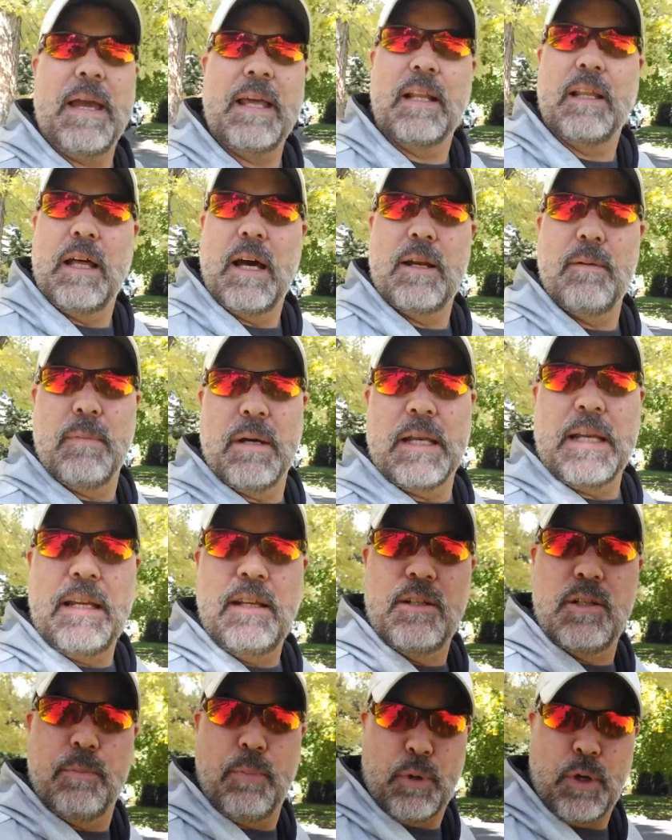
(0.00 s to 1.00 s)
paid a lot of
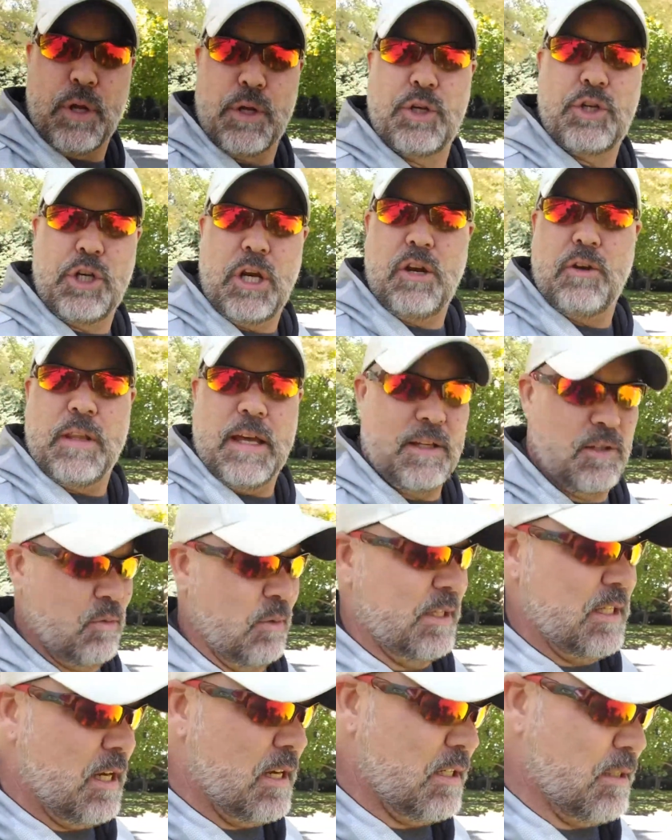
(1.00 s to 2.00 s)
money to put on a show. That's what
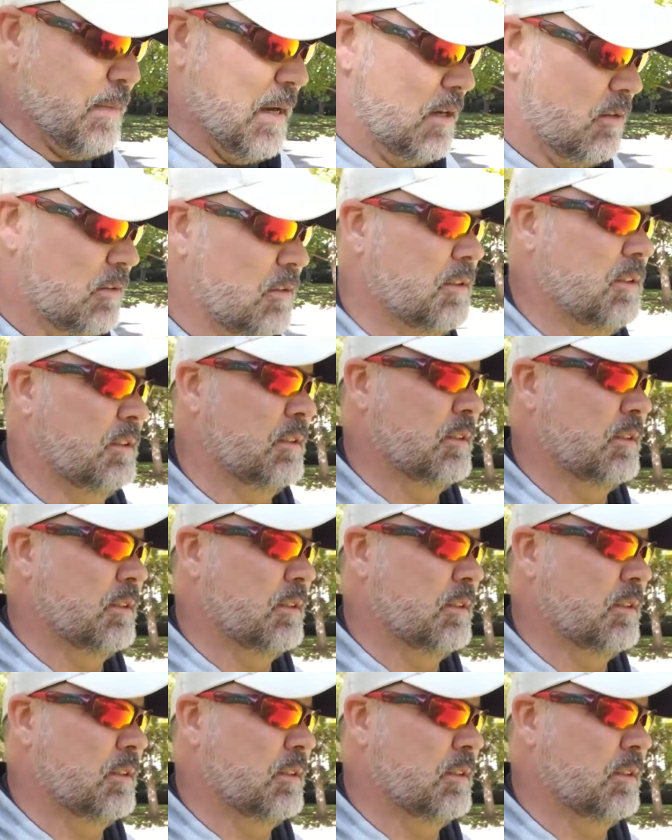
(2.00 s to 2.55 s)
we talked about.